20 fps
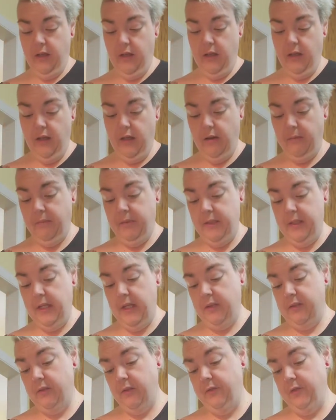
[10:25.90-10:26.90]
but
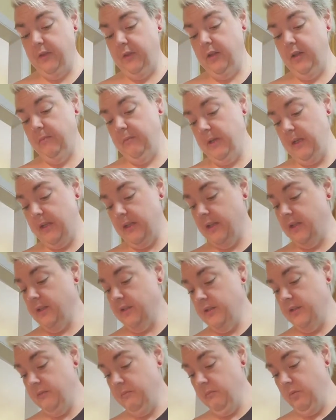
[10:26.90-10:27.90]
yeah, so if you're going to make like a
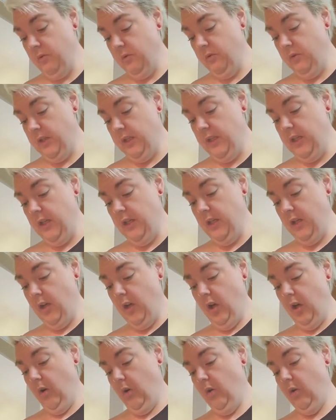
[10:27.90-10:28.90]
smoothie
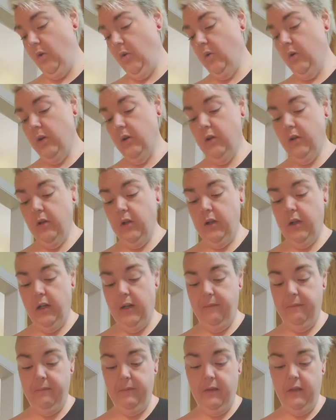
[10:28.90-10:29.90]
or
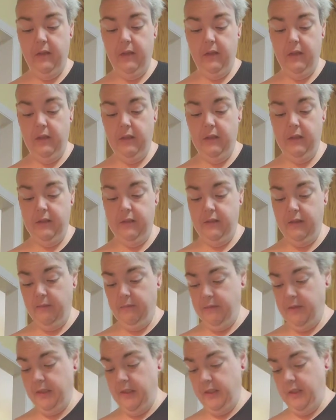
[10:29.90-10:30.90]

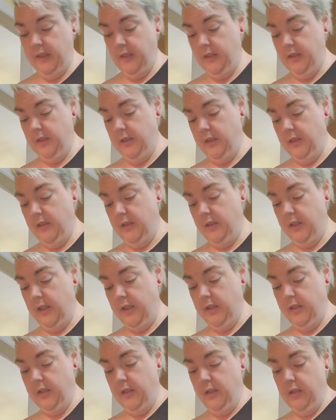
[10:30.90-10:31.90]
something
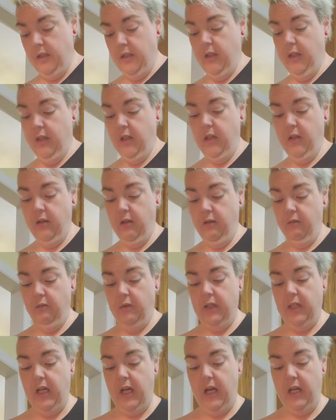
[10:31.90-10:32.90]
like
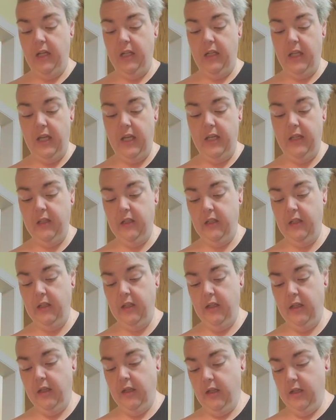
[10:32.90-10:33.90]
ricotta-like,
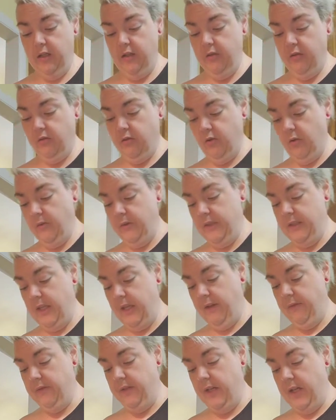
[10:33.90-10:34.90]
you don't always
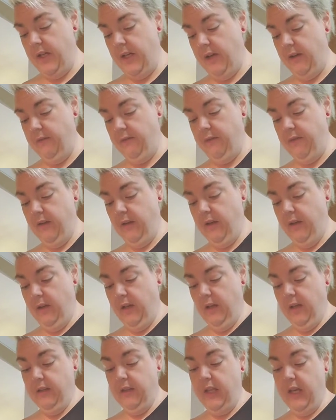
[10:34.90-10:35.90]
have to have
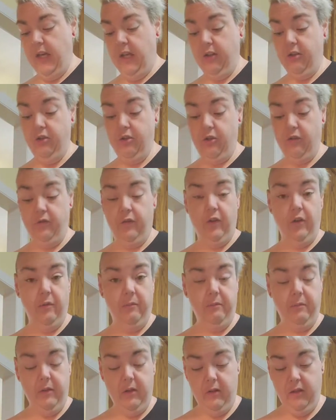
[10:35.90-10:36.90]
the extra
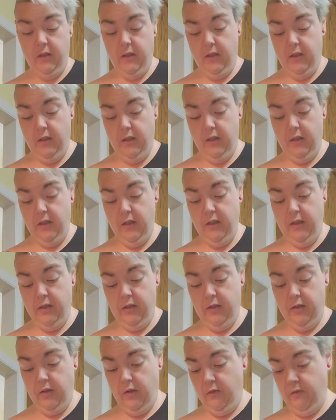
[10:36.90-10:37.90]
firm
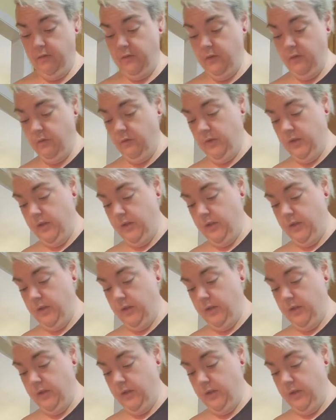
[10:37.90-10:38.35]
tofu.